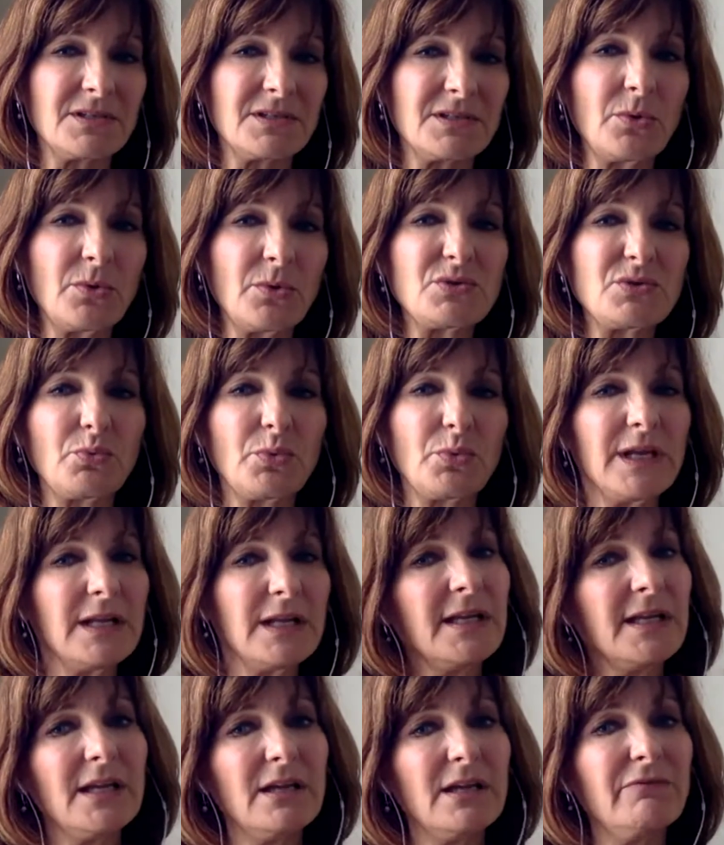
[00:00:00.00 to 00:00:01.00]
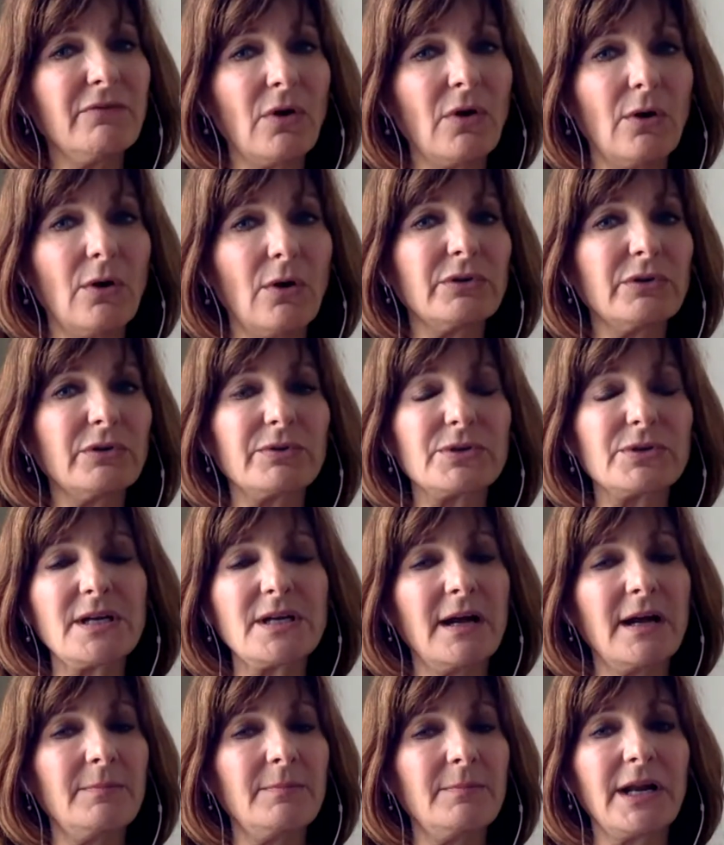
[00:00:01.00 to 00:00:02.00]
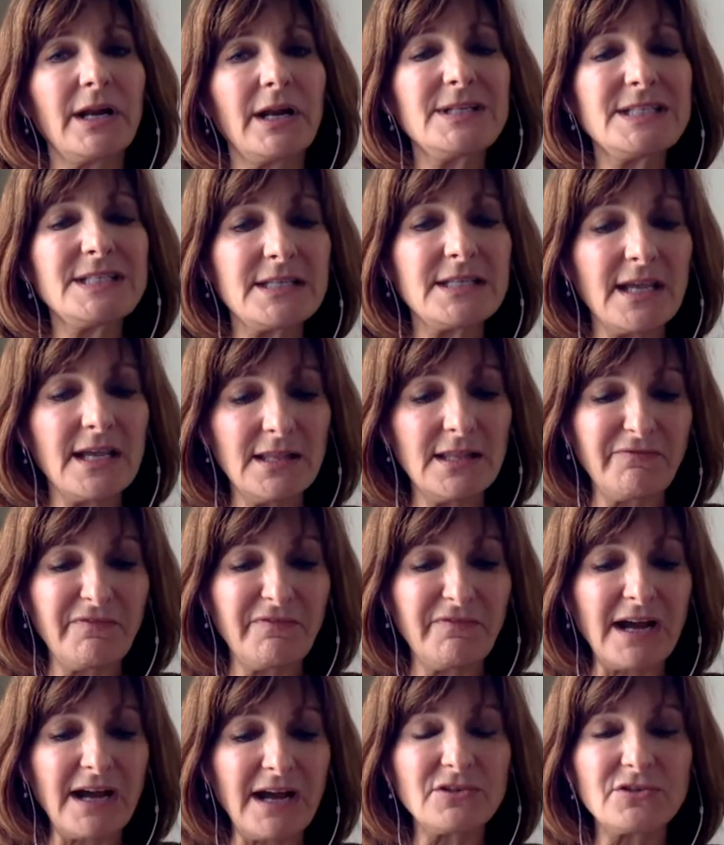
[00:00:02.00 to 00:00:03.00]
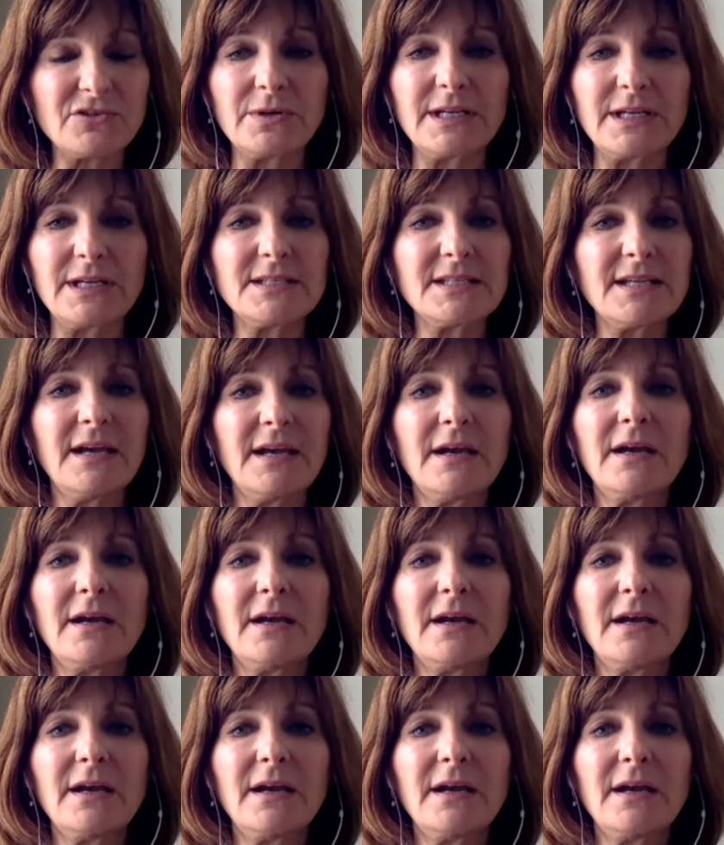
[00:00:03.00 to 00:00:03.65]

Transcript: So it's really evolved over time, but I would say the factor is